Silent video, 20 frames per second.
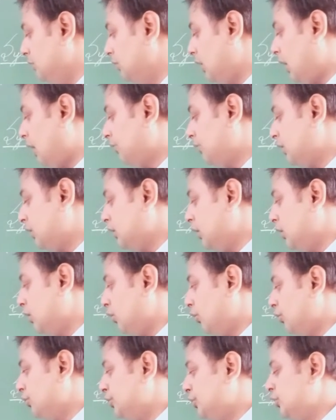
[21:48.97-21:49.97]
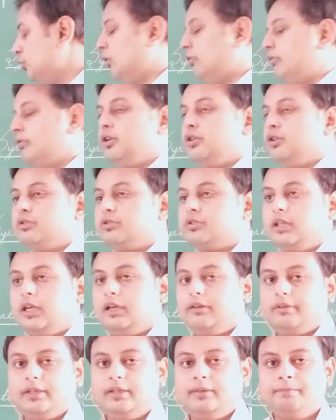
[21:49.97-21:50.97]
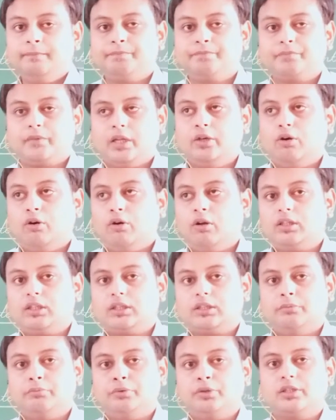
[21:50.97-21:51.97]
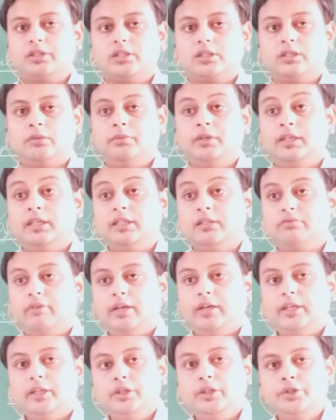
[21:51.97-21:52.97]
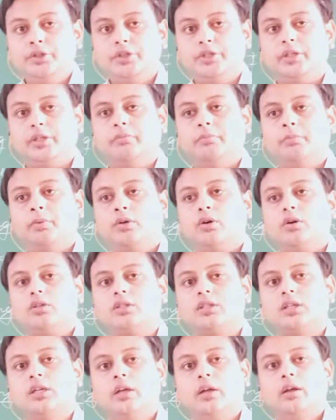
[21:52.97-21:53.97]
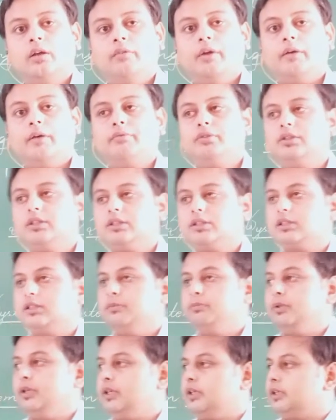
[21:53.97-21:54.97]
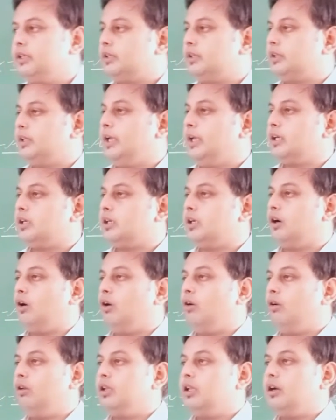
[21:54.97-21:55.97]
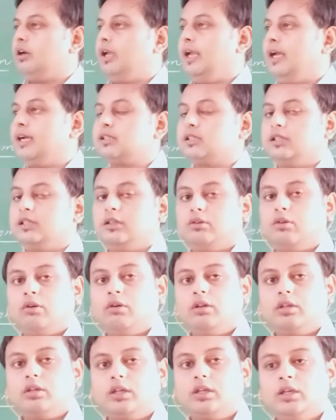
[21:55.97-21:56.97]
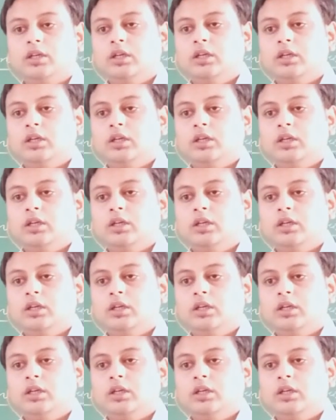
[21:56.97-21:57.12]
after the launching of Windows 7 in all the computer system, it is very easy because we have to just simply take all the action, all the